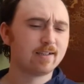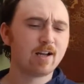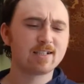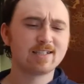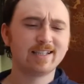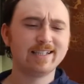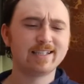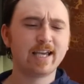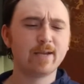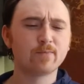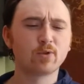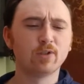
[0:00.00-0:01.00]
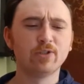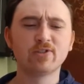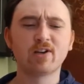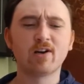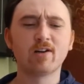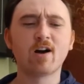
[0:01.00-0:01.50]
Lots of these games we're
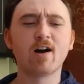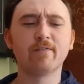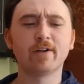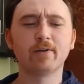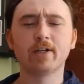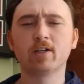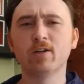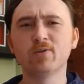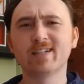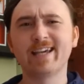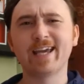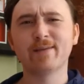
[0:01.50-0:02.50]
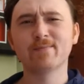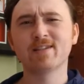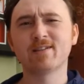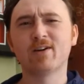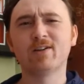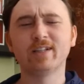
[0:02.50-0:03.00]
losing are not very close games
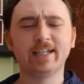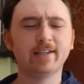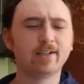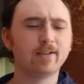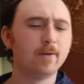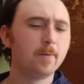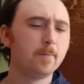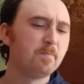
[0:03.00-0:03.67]
at all either.